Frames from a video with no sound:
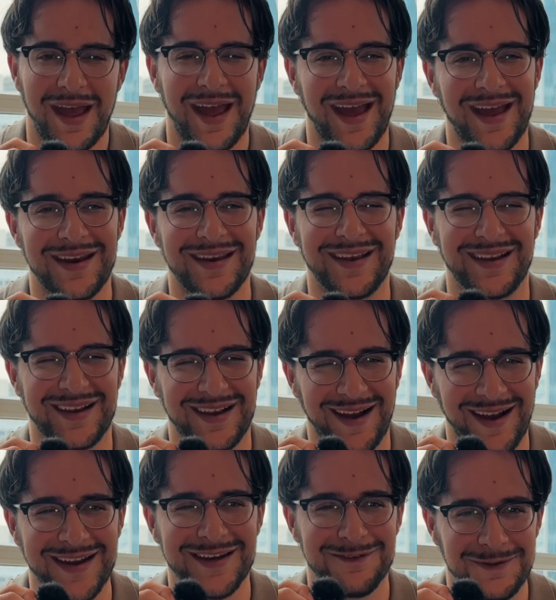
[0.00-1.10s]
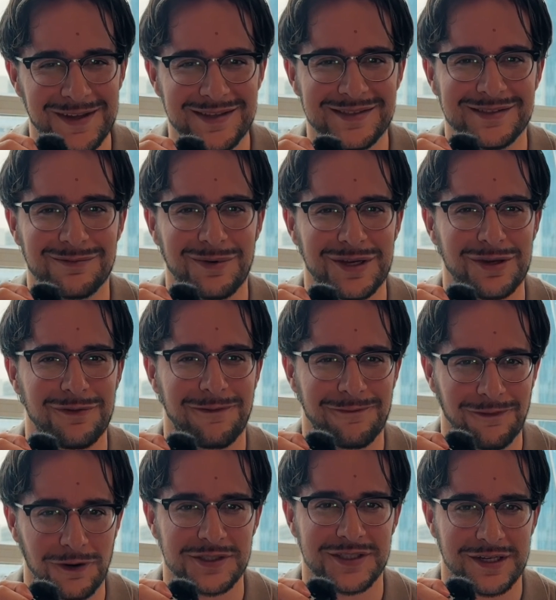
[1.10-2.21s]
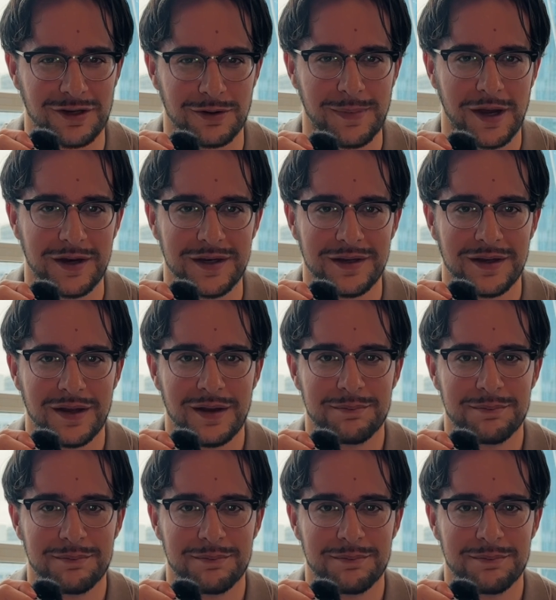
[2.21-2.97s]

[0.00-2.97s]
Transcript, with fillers: and it kind of is when you first hear about it,